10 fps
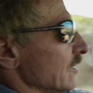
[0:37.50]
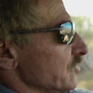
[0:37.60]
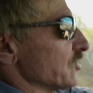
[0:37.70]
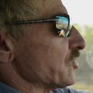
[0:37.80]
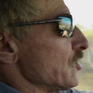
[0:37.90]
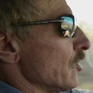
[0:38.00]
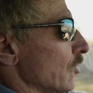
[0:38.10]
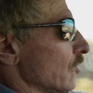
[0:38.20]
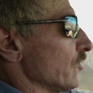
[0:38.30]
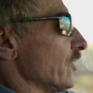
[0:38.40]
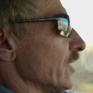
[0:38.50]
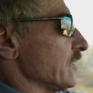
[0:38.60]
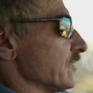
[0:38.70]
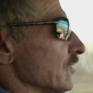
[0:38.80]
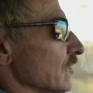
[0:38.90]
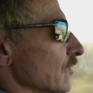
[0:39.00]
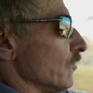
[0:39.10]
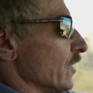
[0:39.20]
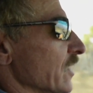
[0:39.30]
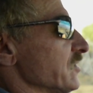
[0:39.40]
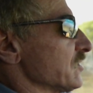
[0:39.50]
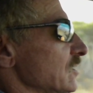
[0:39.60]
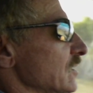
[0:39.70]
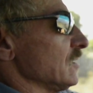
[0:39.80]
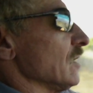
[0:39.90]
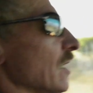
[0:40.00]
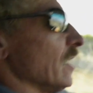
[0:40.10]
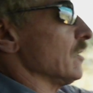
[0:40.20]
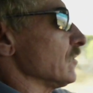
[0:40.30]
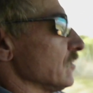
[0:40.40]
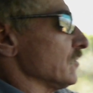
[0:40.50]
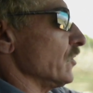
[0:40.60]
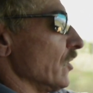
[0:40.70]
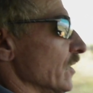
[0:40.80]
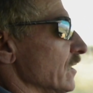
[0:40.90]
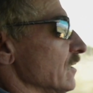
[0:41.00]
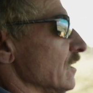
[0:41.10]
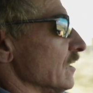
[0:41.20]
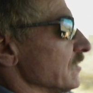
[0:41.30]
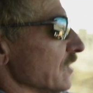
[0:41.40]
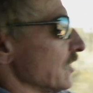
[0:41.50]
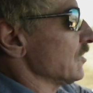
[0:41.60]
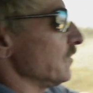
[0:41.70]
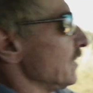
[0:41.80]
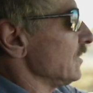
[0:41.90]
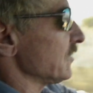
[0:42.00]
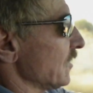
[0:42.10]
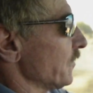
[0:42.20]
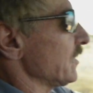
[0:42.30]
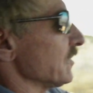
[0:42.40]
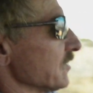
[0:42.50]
just know that when I see it, I'll know it. And it could be something as